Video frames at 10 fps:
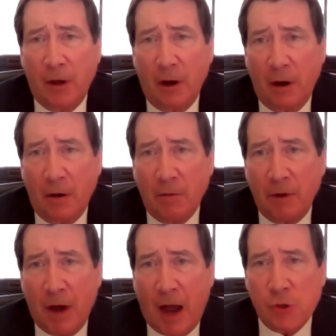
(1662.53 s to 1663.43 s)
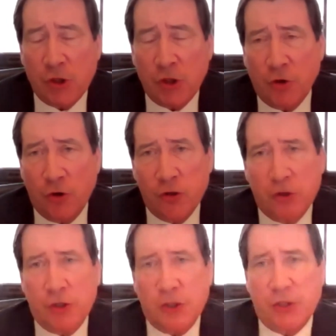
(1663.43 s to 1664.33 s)
Uh, I was
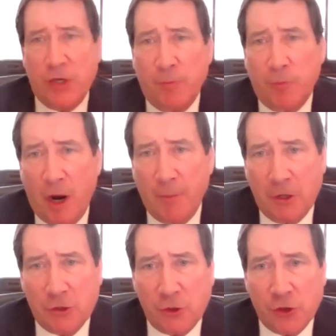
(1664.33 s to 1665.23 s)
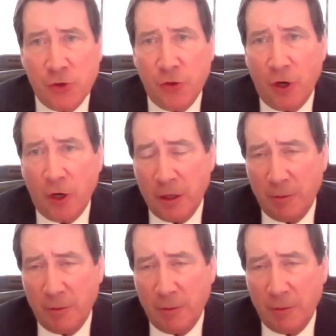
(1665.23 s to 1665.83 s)
encouraged to see Prime Minister Suga.